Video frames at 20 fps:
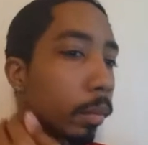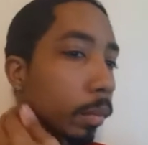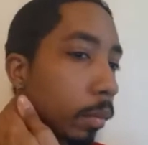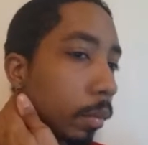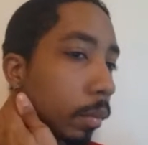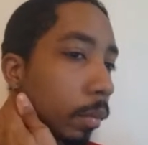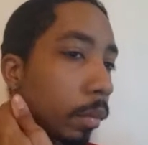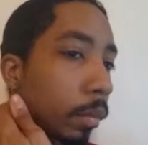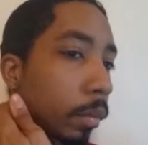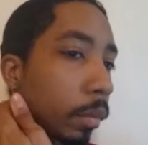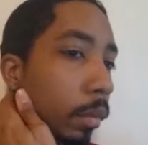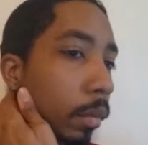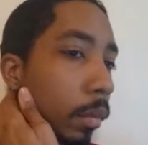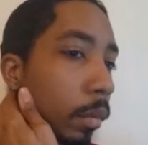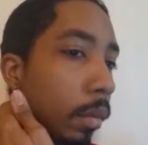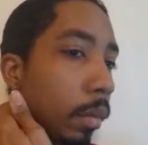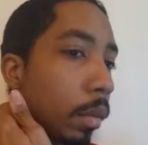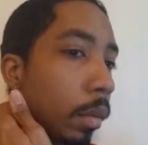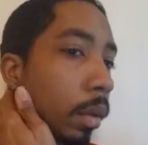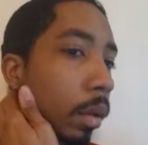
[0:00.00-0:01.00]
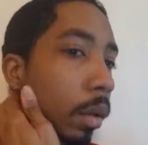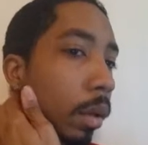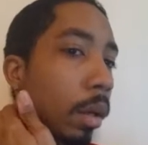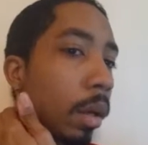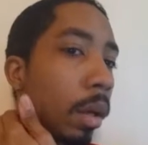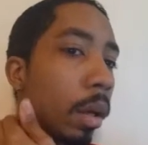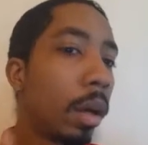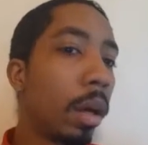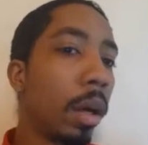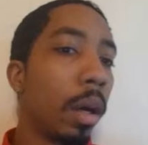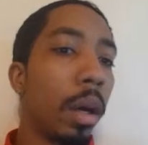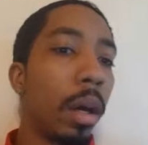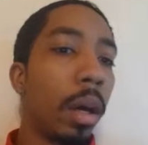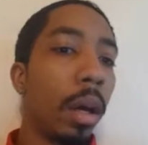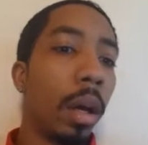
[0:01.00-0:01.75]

No one is speaking in this clip.